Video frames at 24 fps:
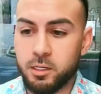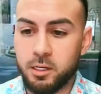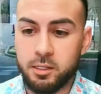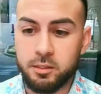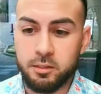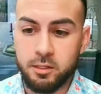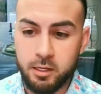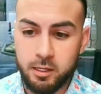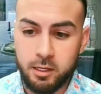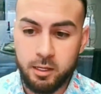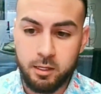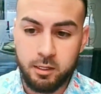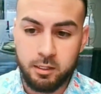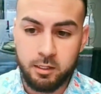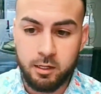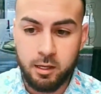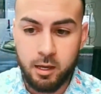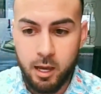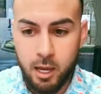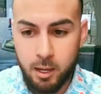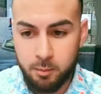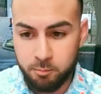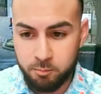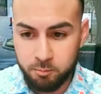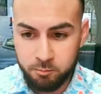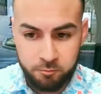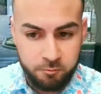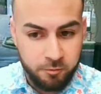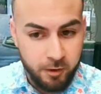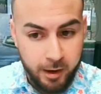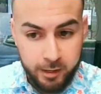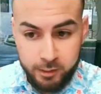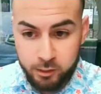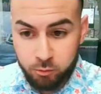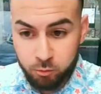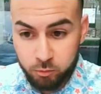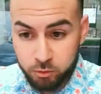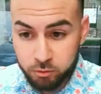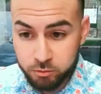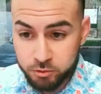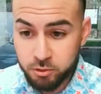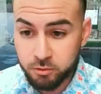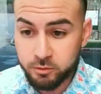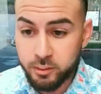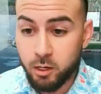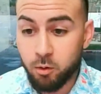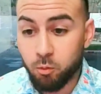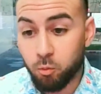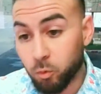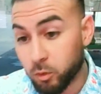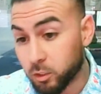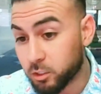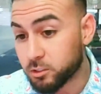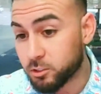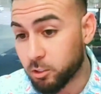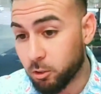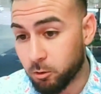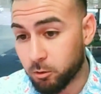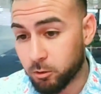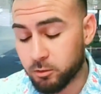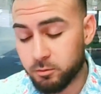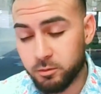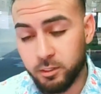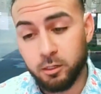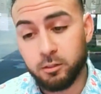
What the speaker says: and then I find a realtor that works hard.